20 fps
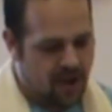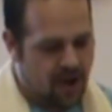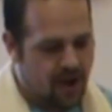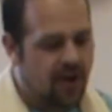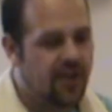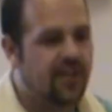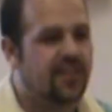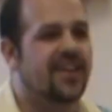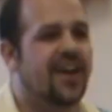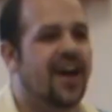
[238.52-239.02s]

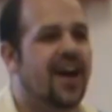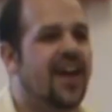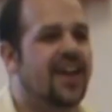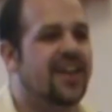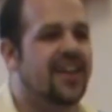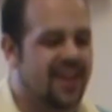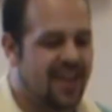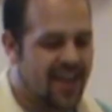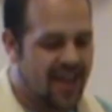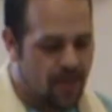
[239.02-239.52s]
Our
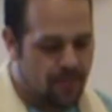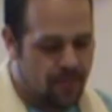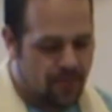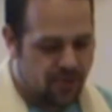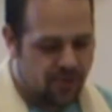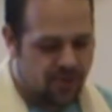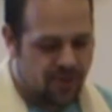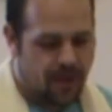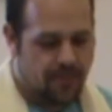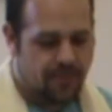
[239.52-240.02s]
guide at
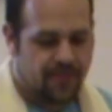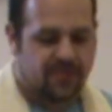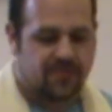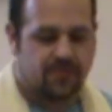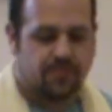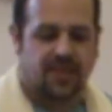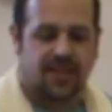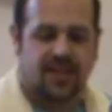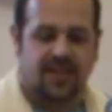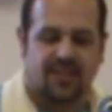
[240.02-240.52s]
Apple Shop
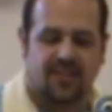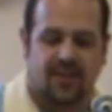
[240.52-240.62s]
explained